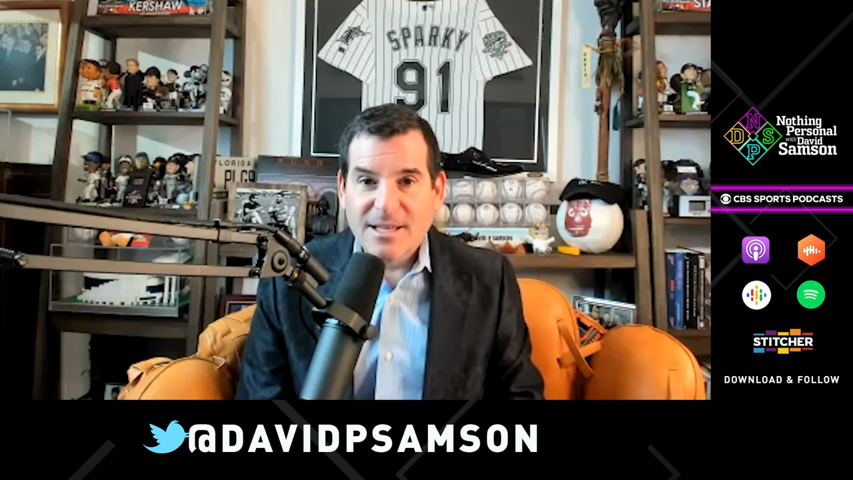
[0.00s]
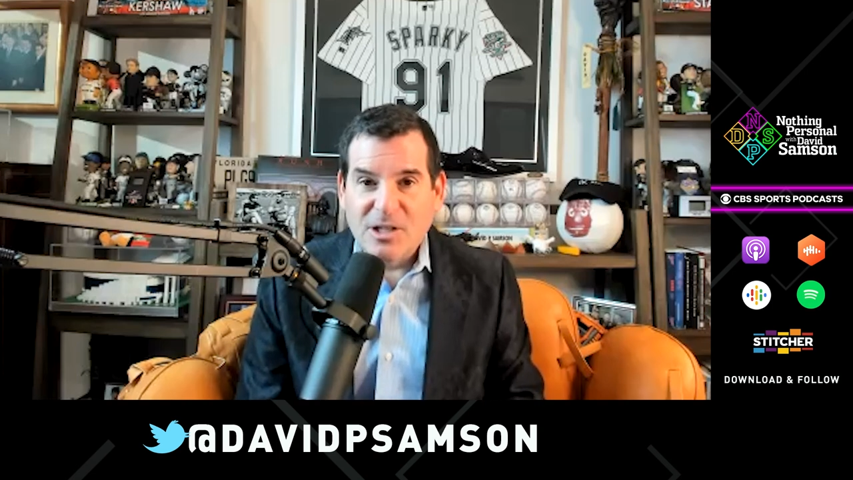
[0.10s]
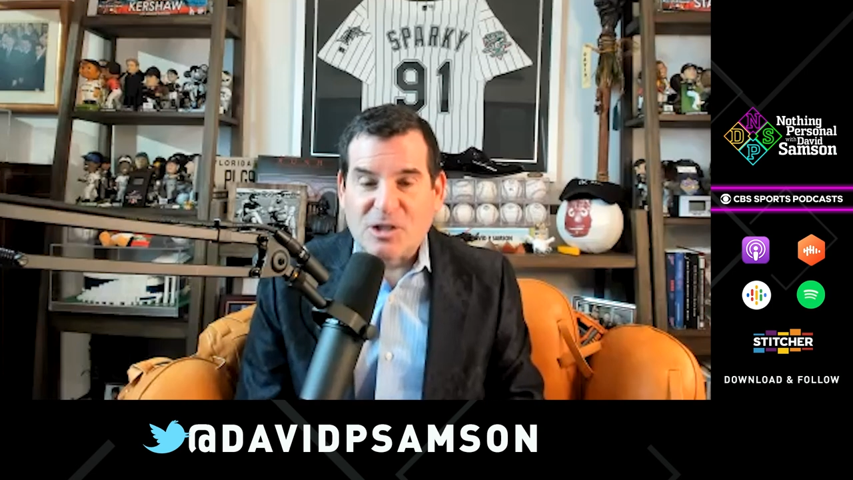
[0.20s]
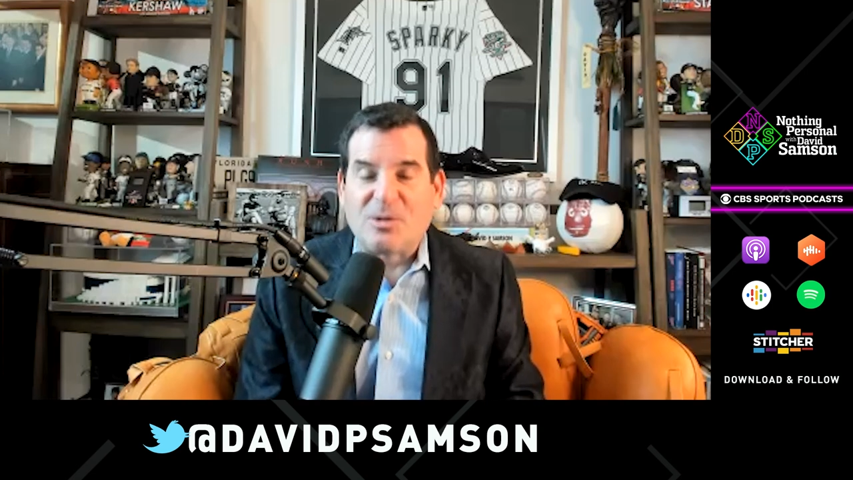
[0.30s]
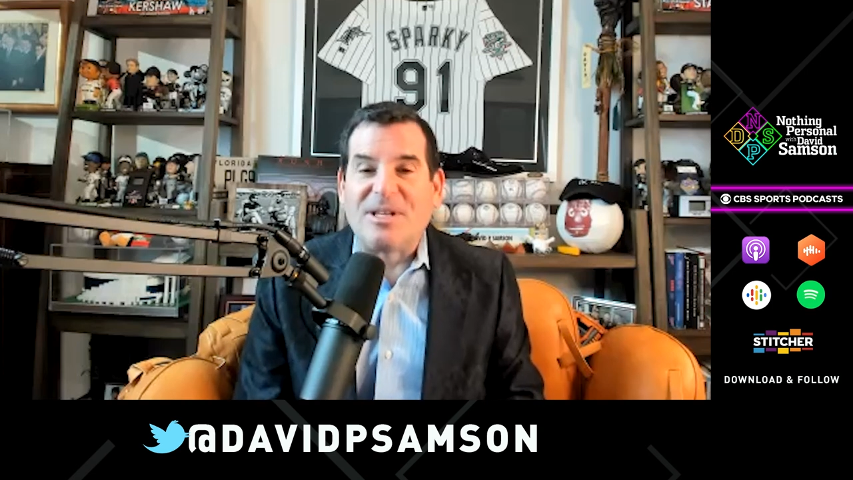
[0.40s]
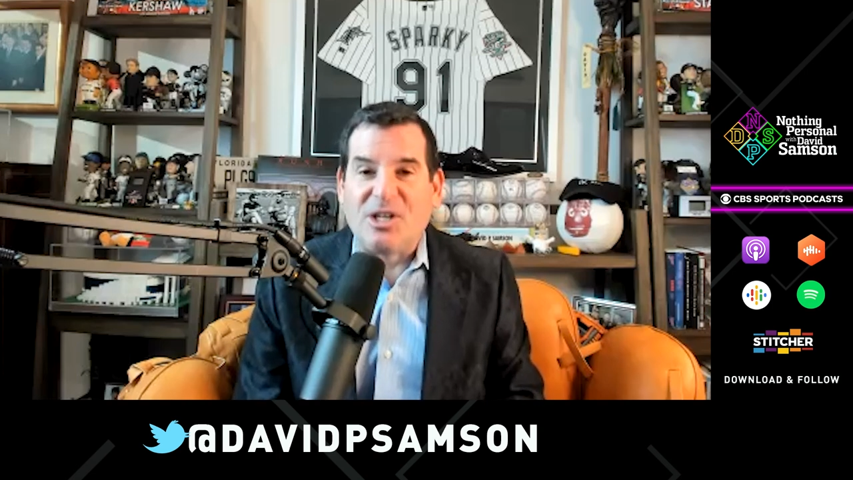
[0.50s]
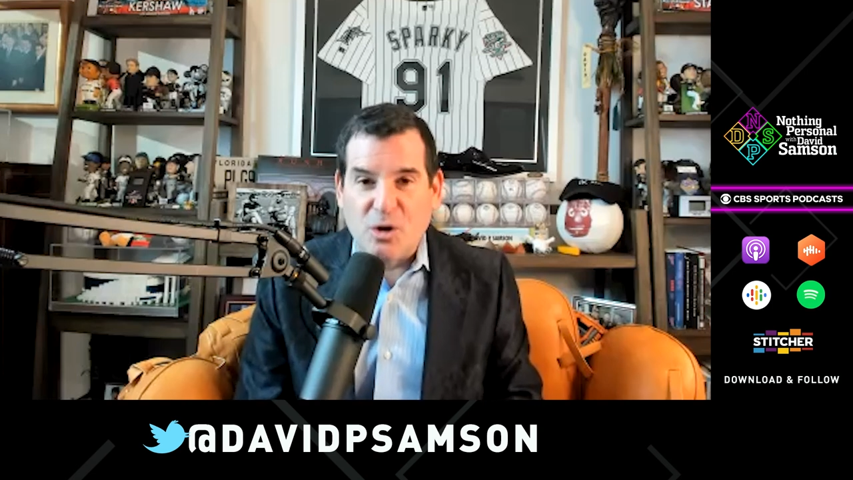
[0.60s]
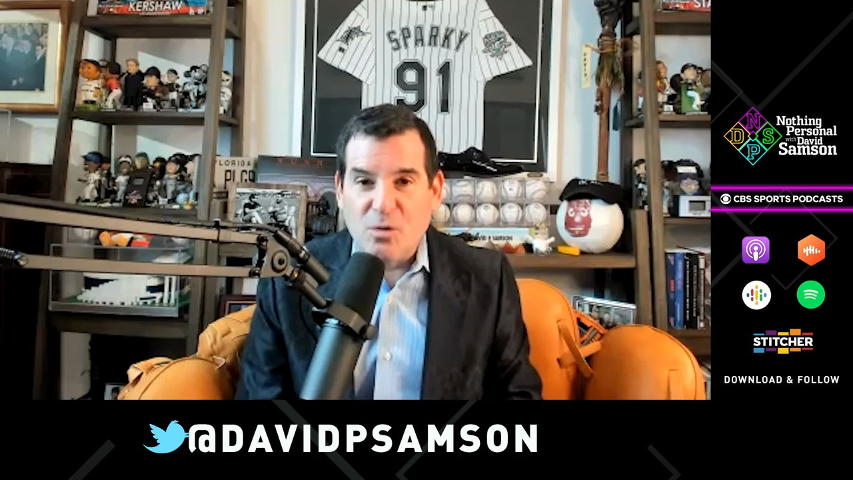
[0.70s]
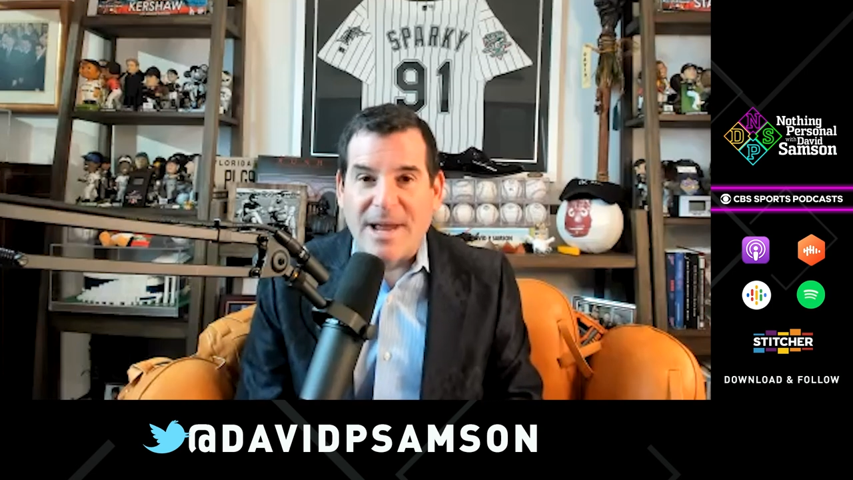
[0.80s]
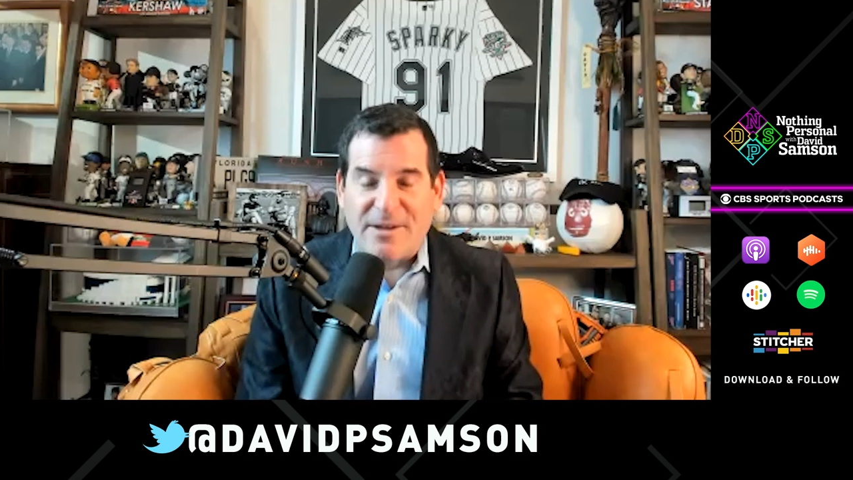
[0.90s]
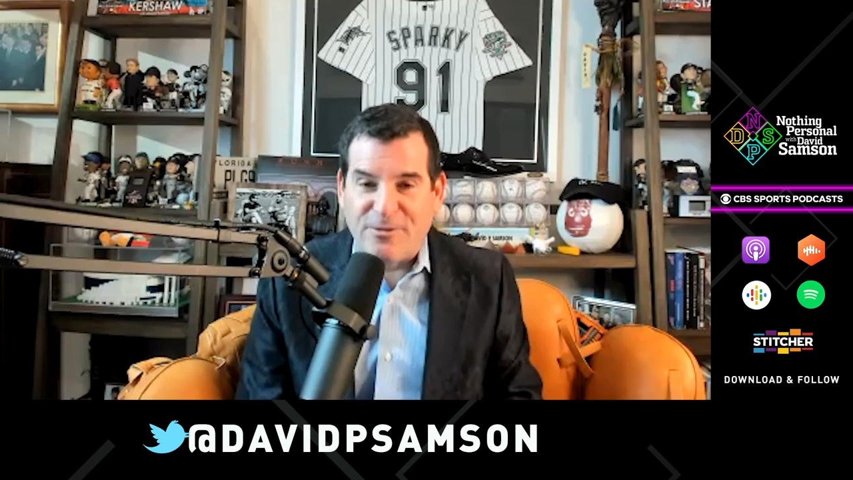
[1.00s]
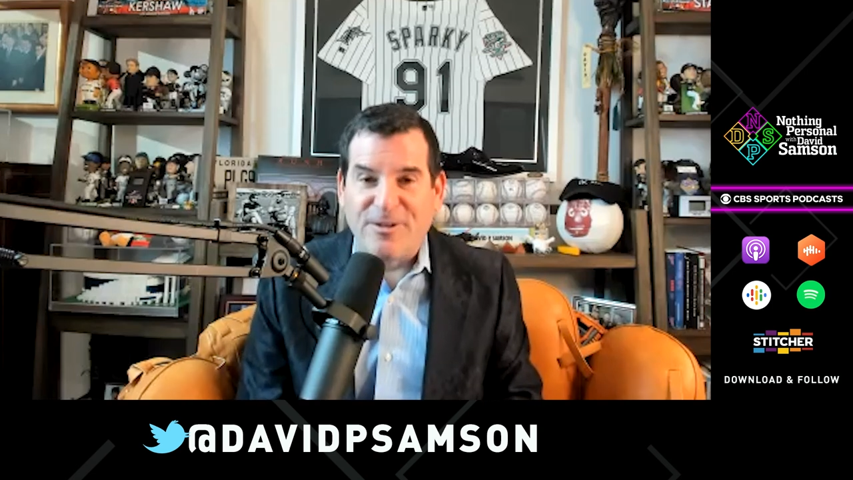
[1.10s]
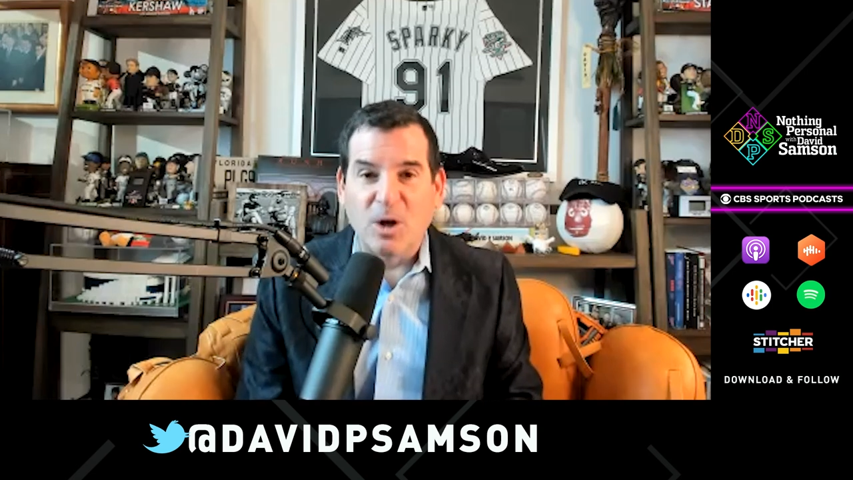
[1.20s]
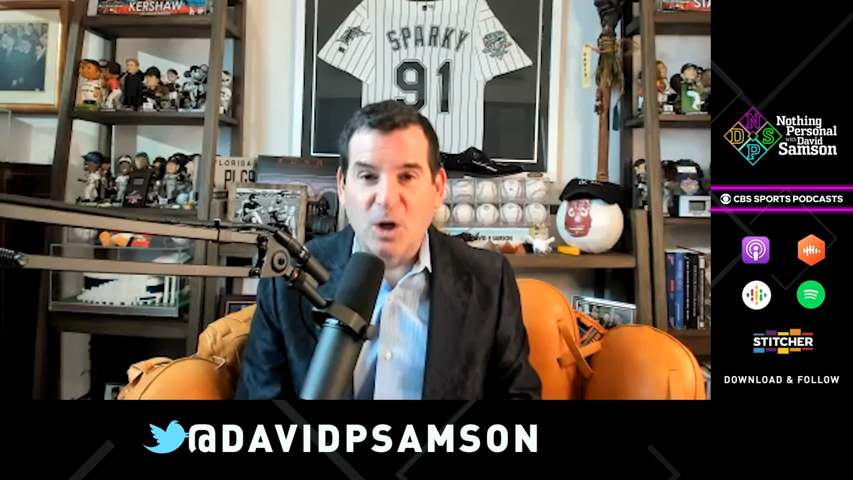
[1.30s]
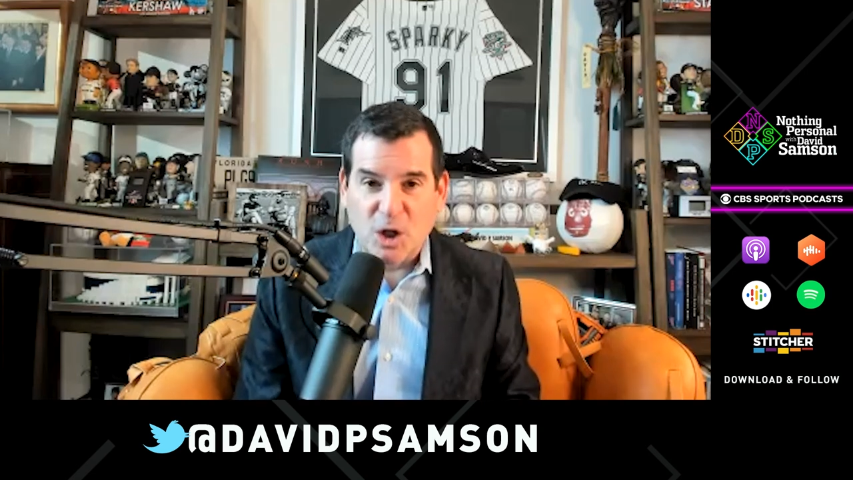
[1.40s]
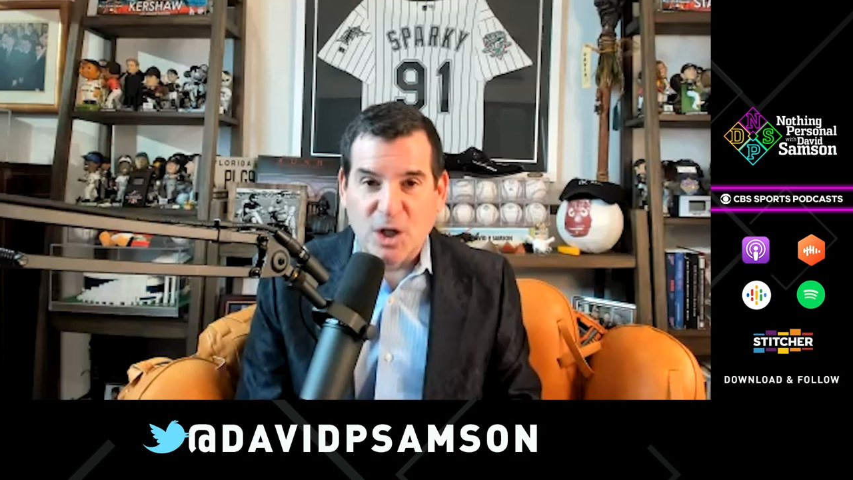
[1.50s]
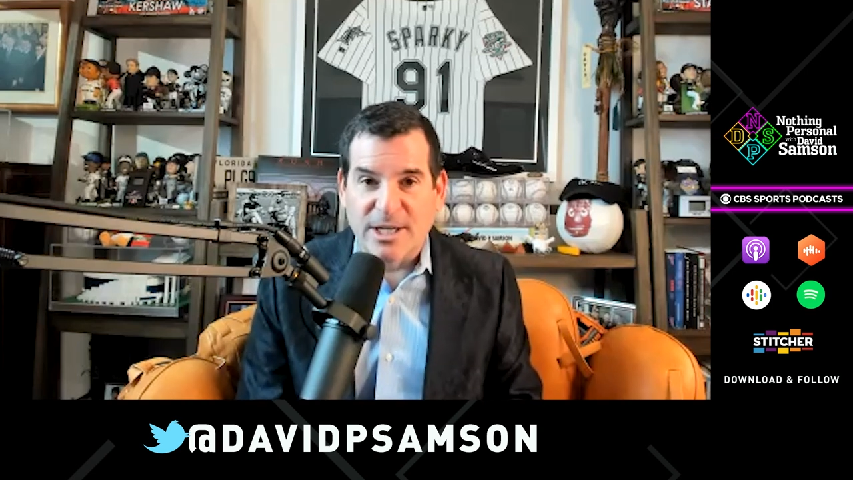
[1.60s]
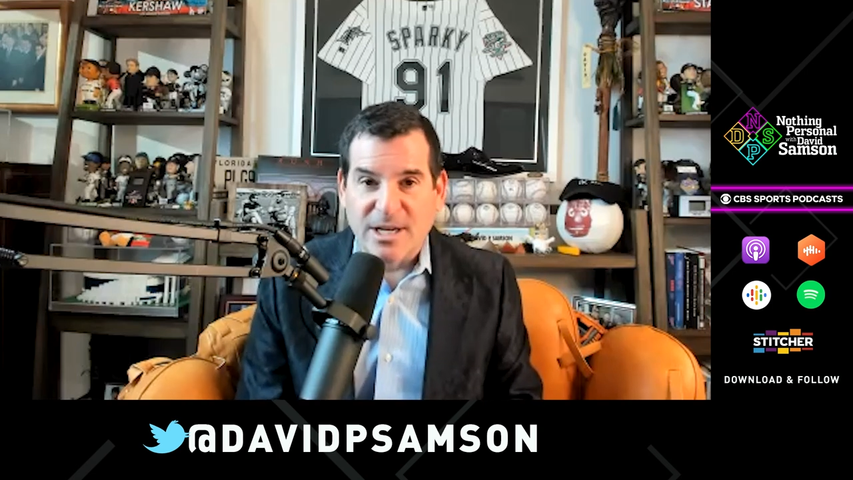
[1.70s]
so that you may feel good